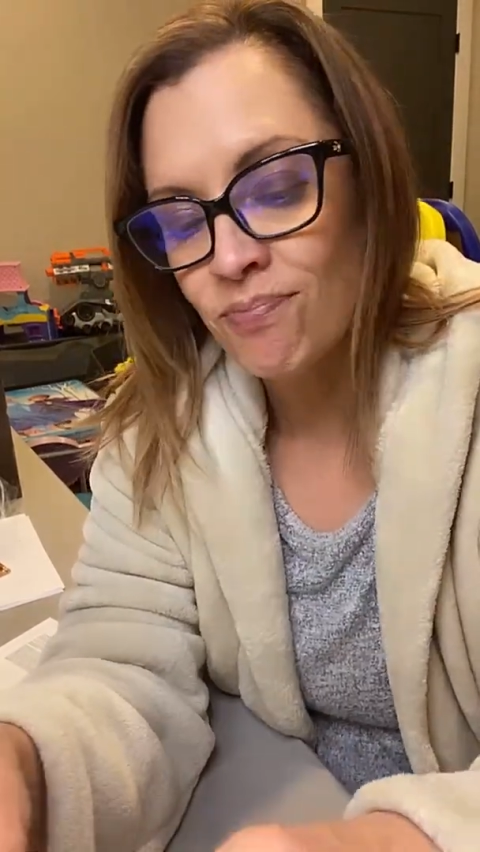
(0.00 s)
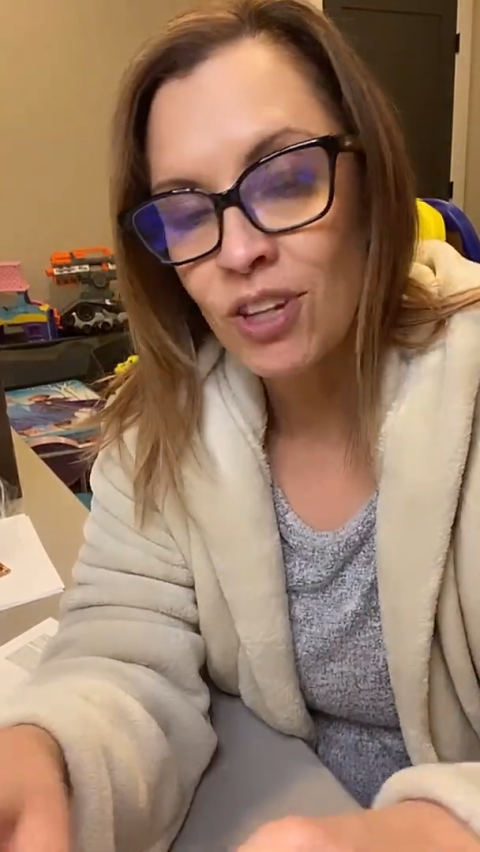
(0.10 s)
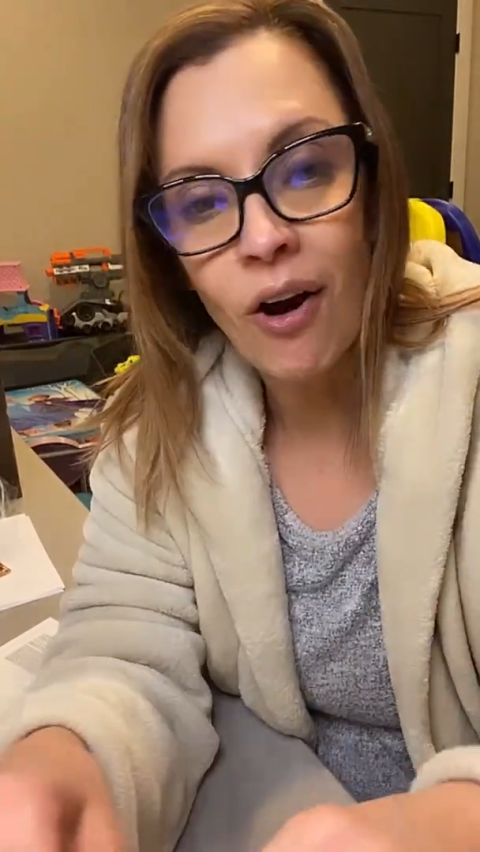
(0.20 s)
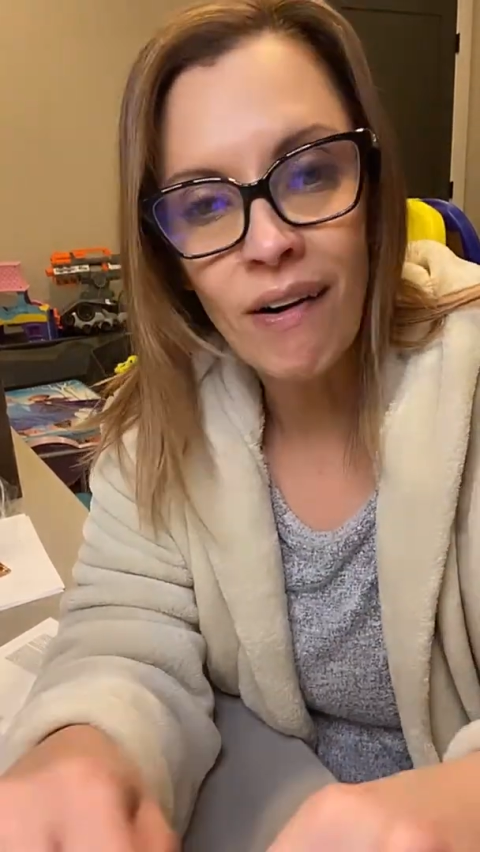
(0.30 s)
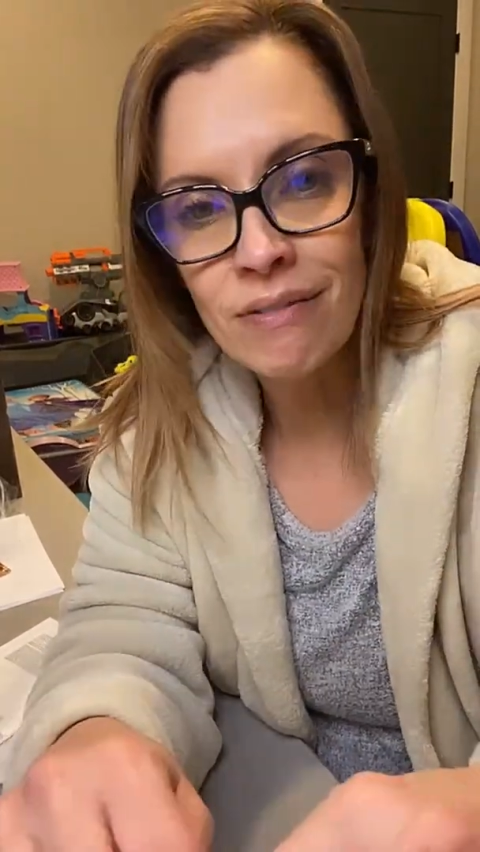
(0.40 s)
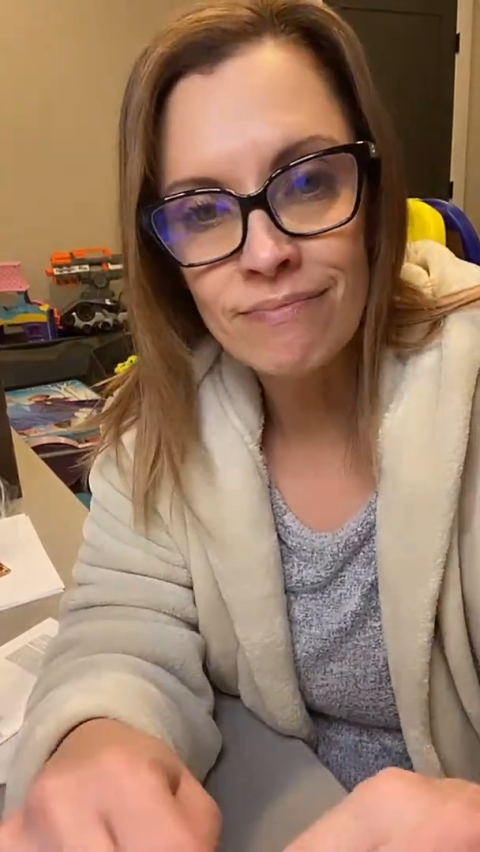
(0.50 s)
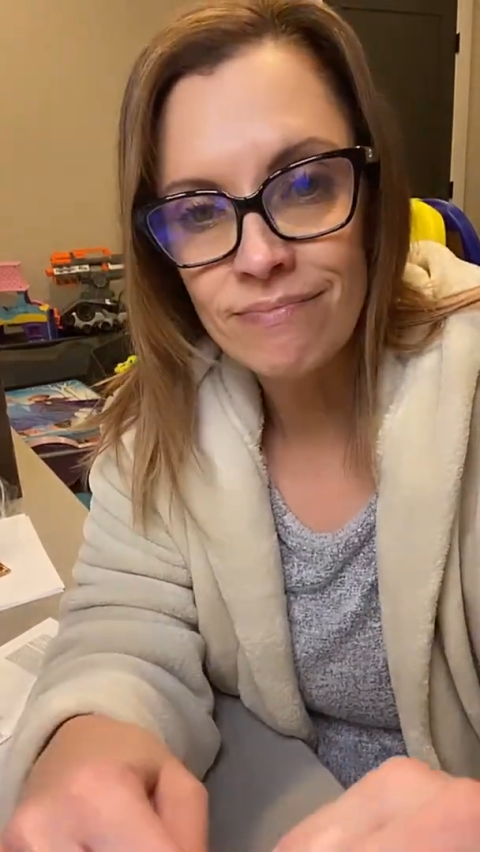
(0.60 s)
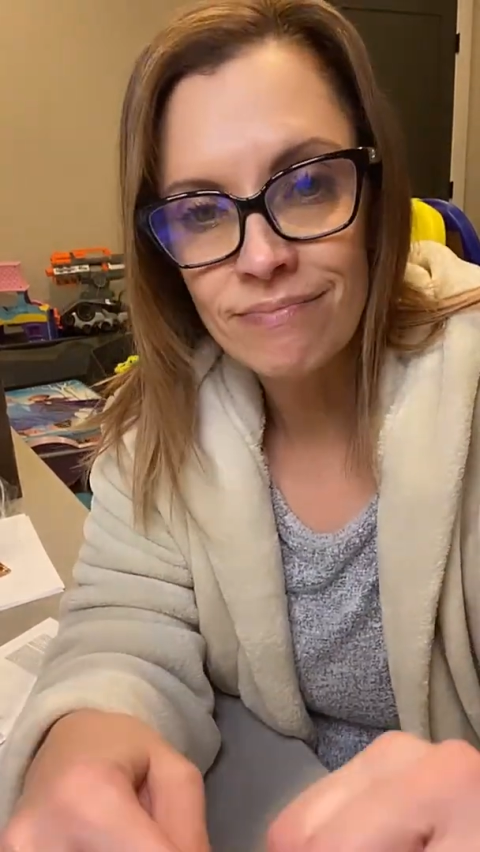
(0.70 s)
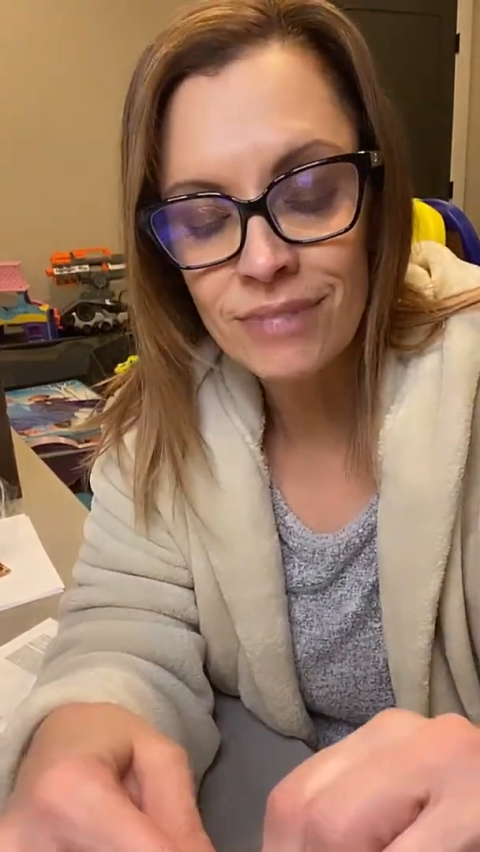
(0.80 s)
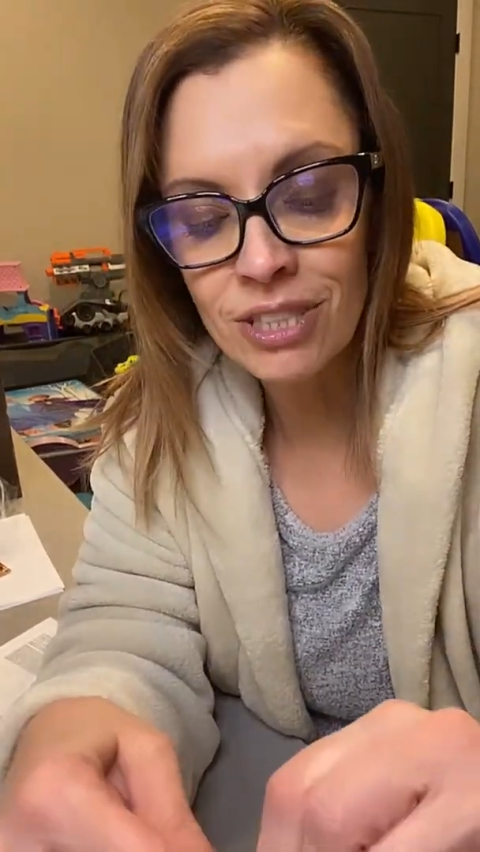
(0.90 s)

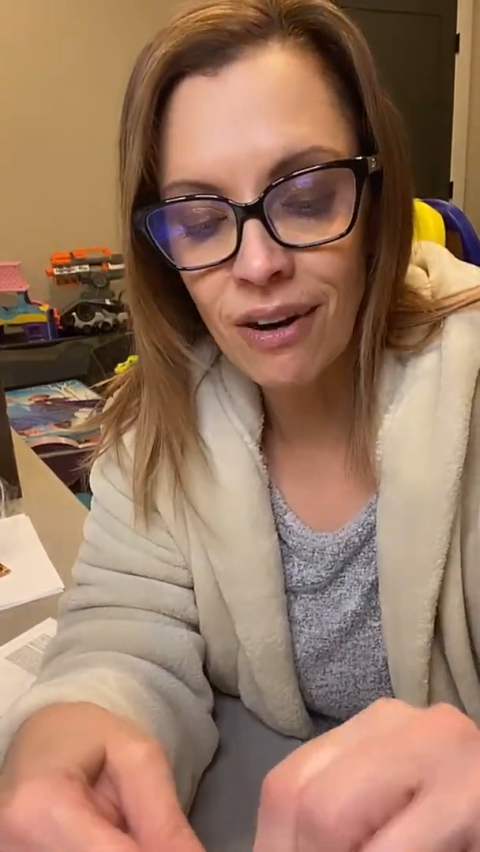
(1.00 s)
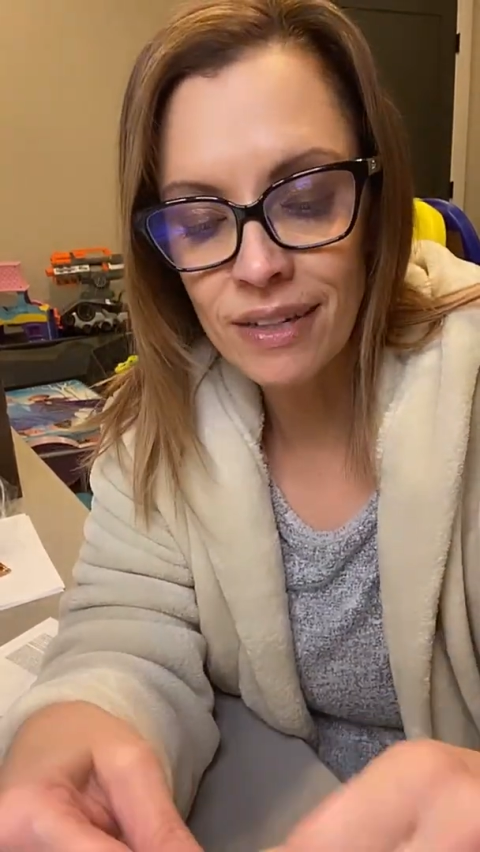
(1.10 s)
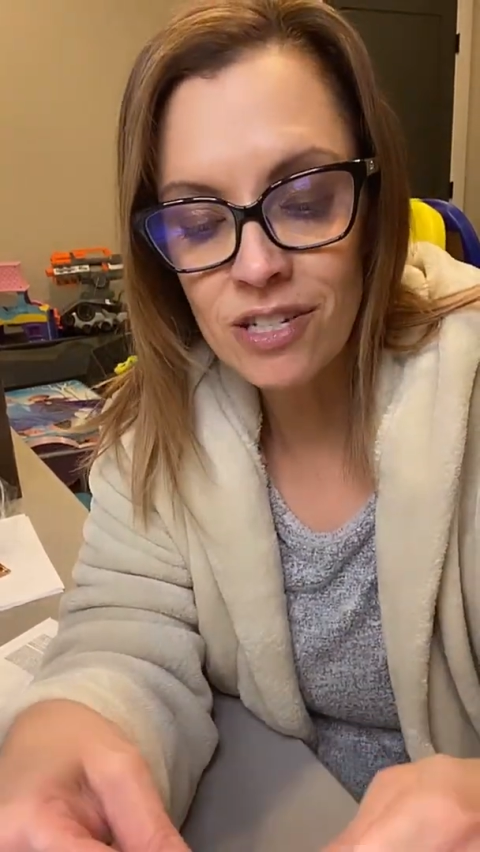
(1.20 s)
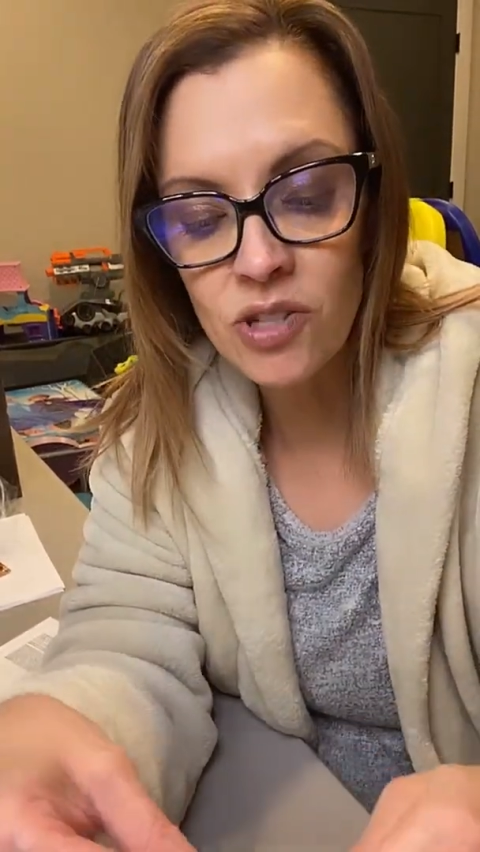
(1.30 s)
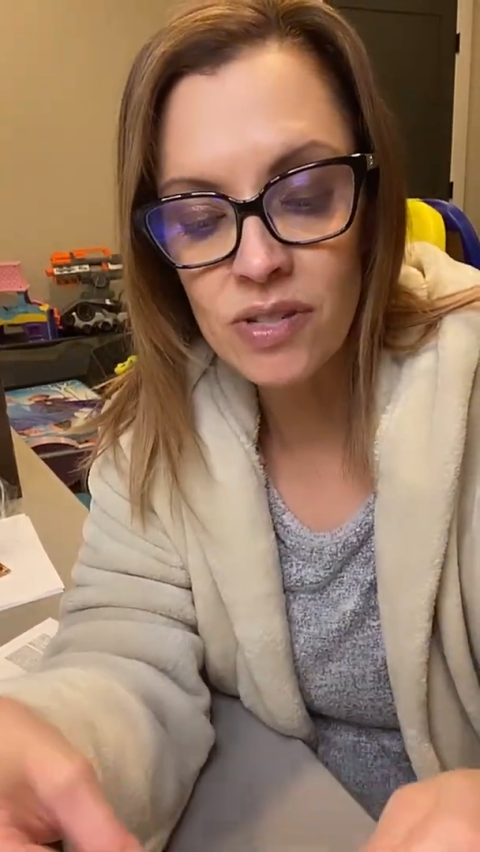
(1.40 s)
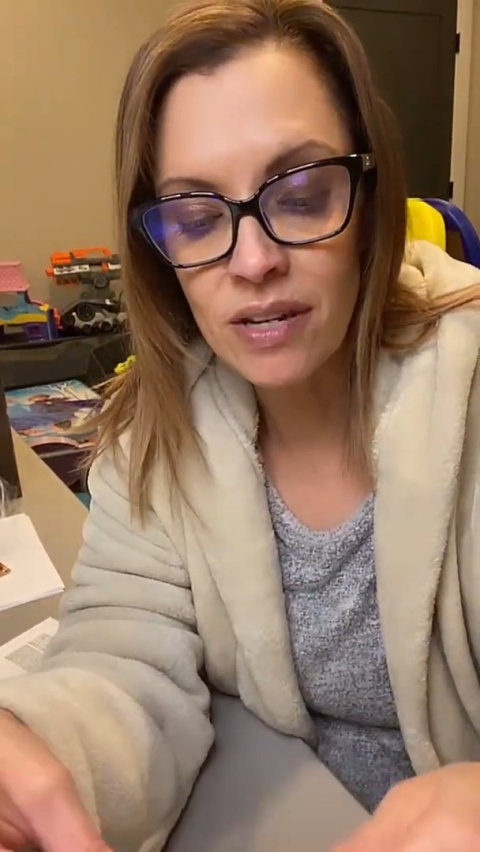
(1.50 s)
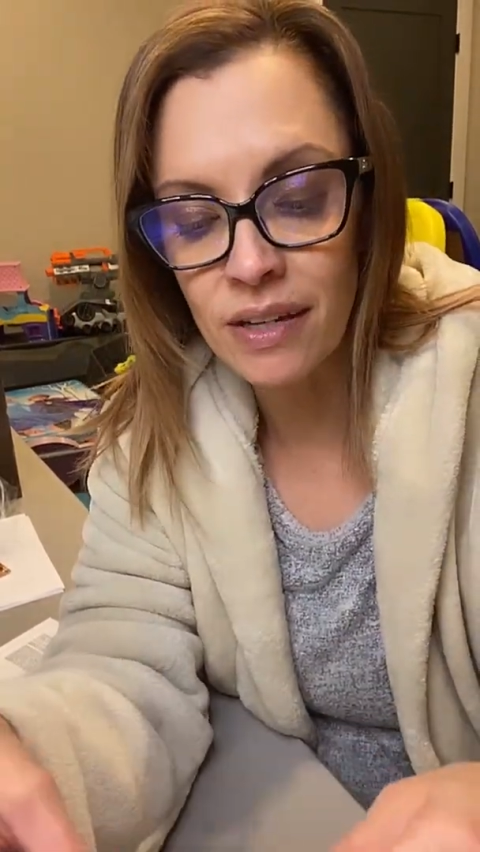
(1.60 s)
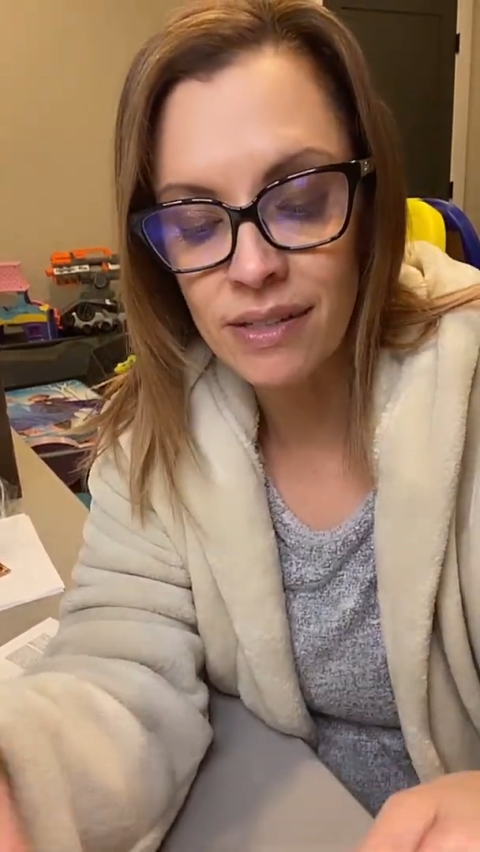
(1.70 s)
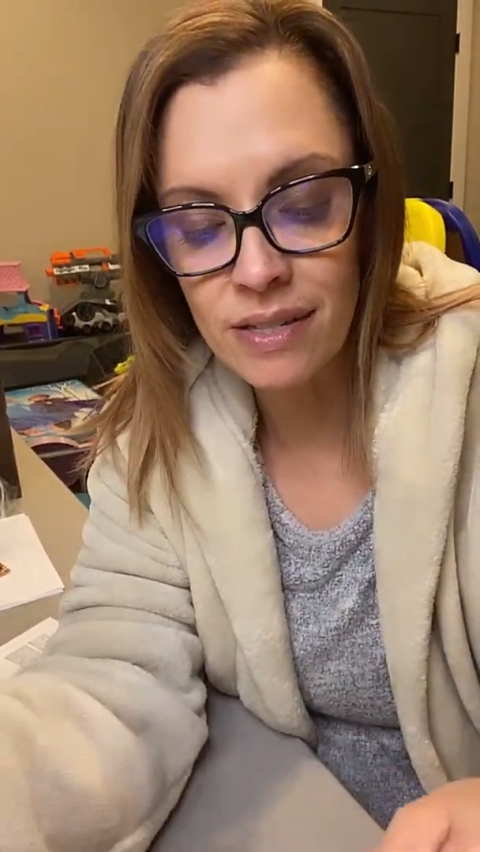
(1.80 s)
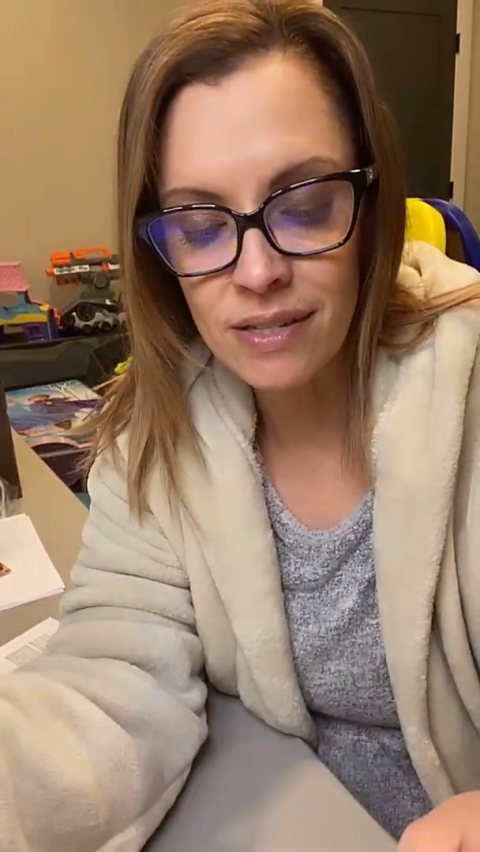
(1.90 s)
gone in 2
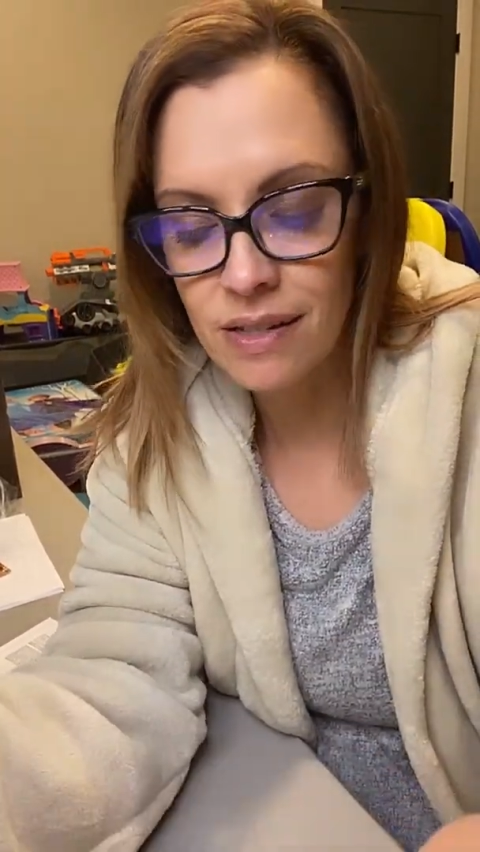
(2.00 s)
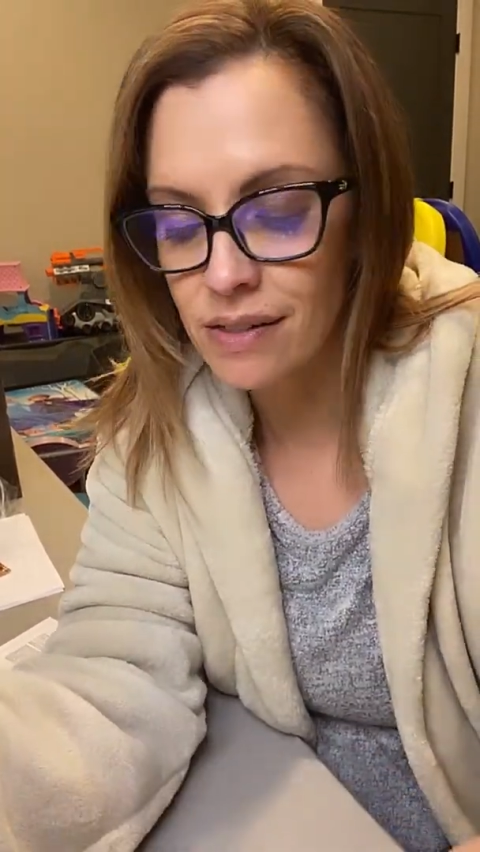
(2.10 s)
seconds.